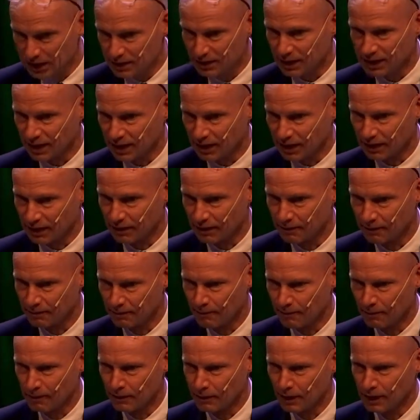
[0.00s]
So they
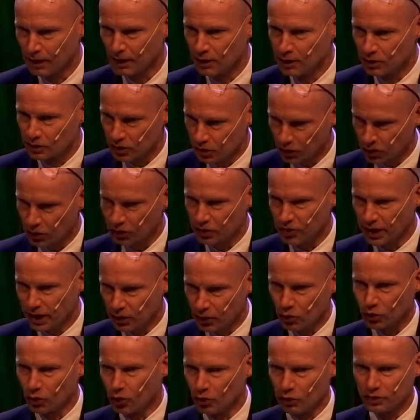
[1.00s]
called the
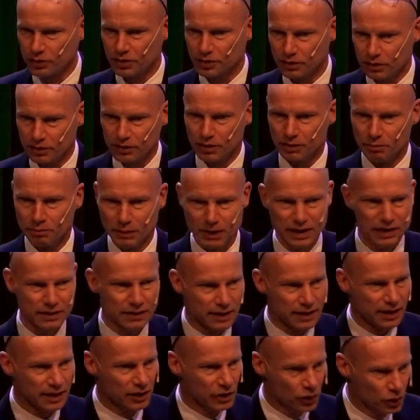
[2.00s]
meeting UN Water,
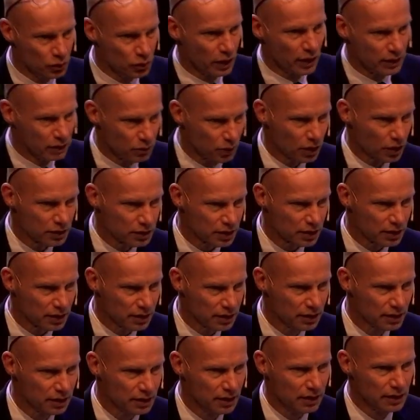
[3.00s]
and the meeting
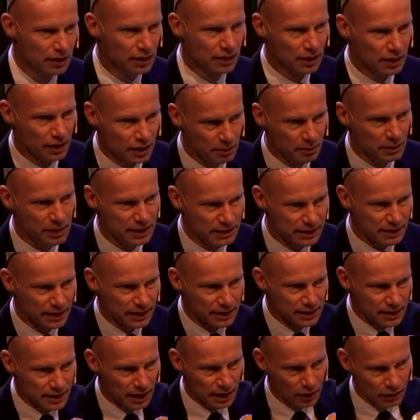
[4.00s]
itself is having
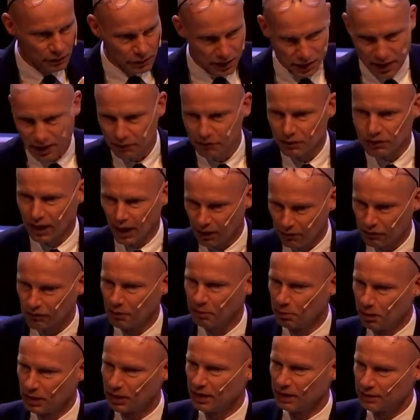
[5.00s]
everybody at the table because
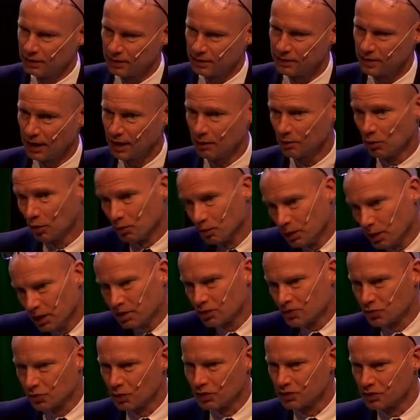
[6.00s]
water is life, so you
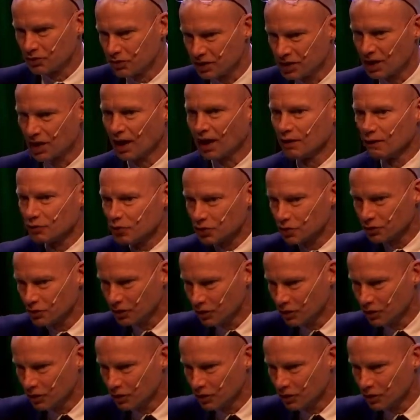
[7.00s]
organize everybody.